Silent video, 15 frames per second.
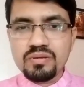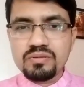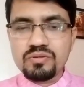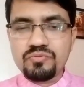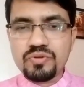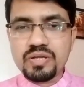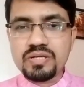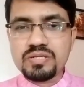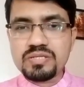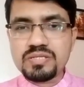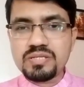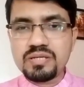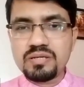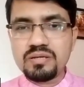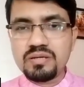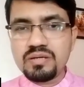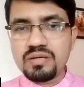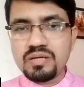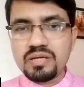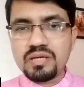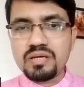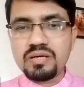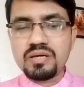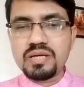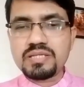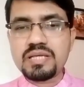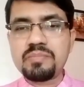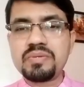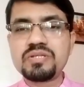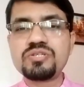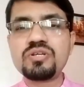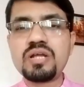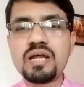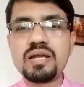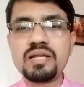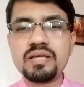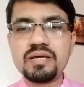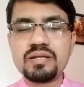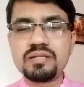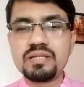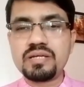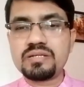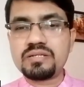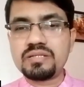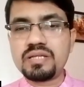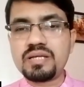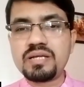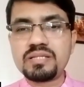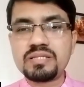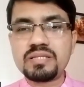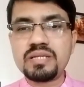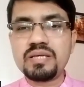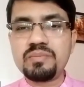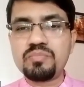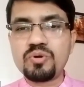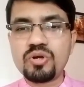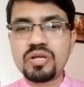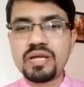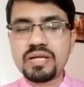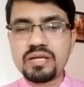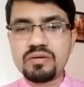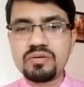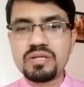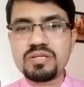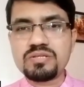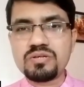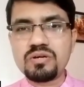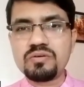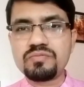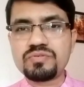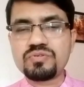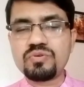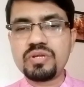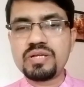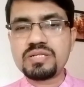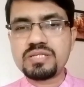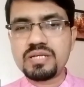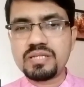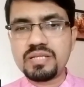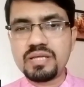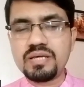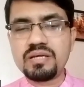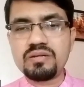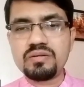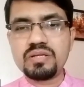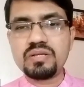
So friends, as I mentioned earlier that there are three broad categories of students are there